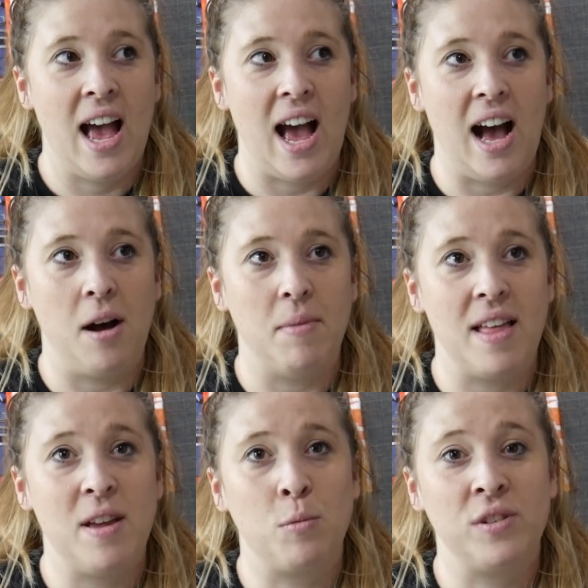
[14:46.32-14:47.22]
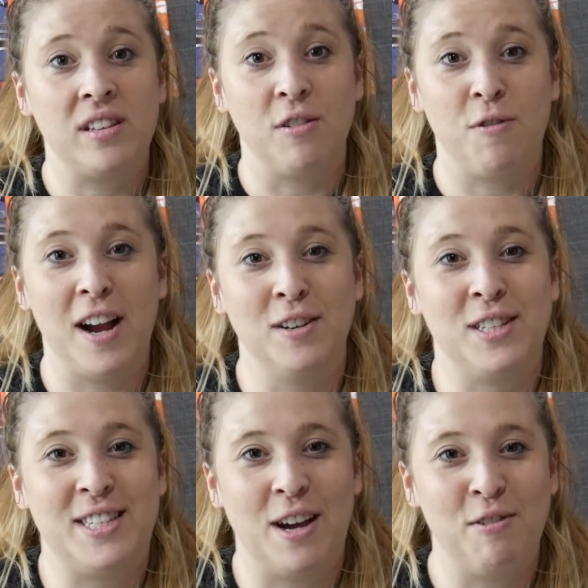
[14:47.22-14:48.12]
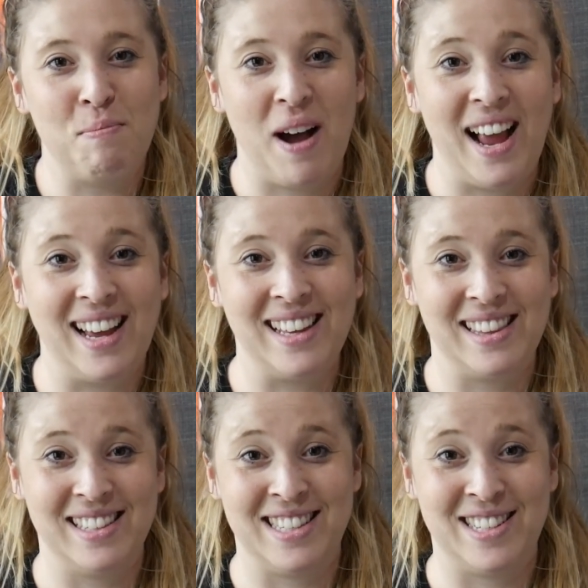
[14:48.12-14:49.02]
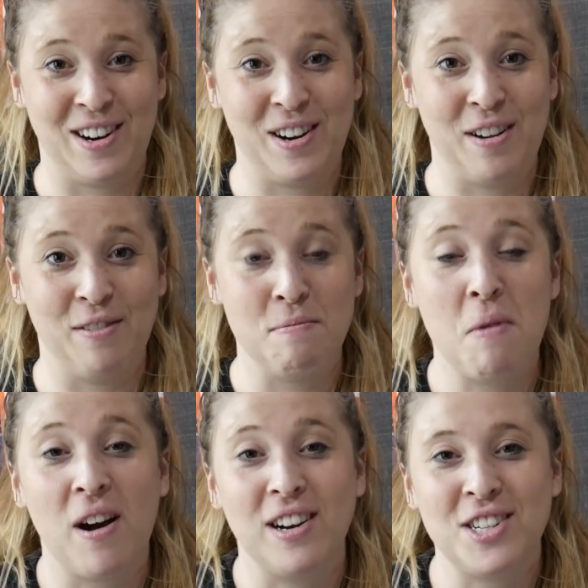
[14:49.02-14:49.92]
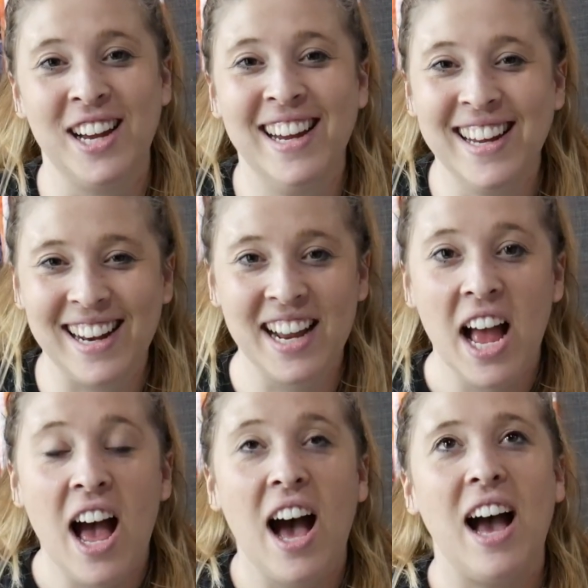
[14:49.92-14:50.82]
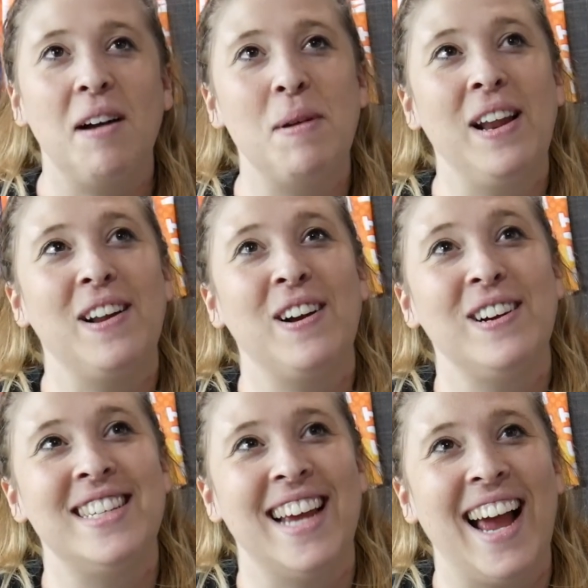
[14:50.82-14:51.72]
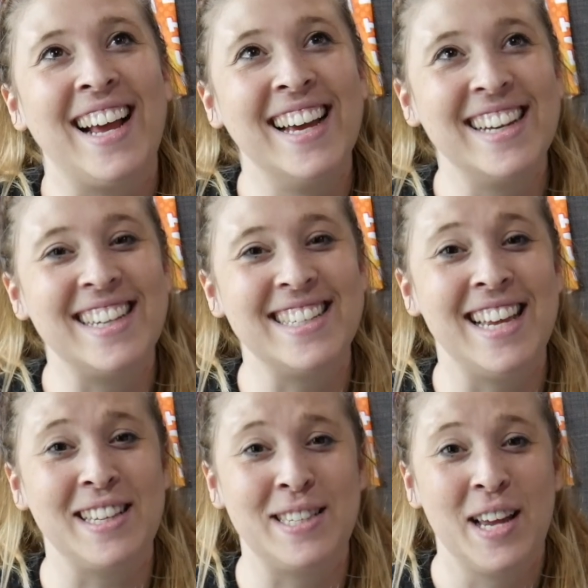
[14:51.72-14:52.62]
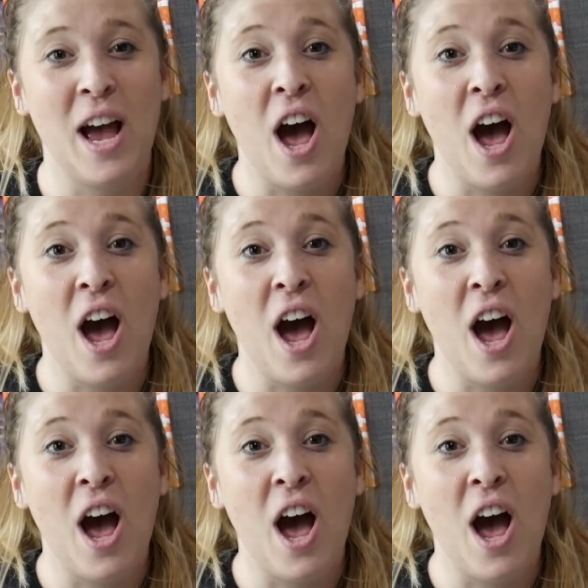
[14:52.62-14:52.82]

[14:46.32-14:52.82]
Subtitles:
And then we'll need the final stuff by the start of March about a heart attack, because